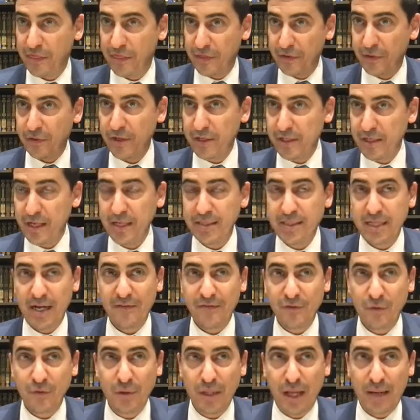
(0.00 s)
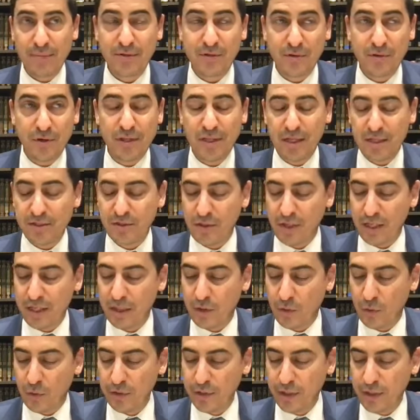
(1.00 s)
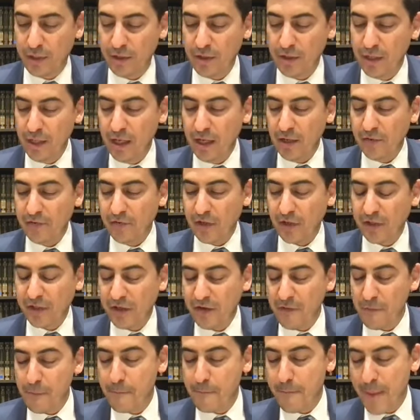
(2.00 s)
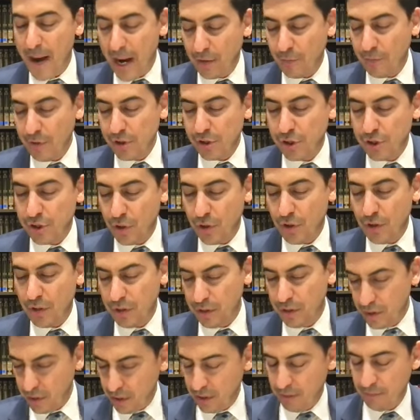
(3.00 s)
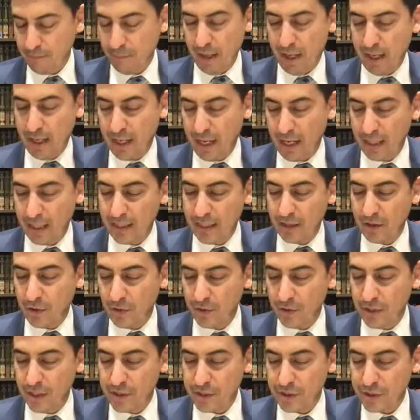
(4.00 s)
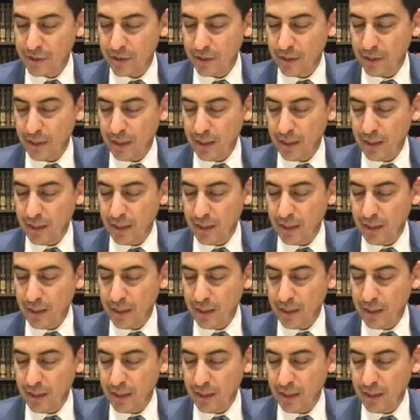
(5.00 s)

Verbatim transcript: 30 days have to elapse 30 days or like a whole year. Dichtiv barishon be'echad lachodesh.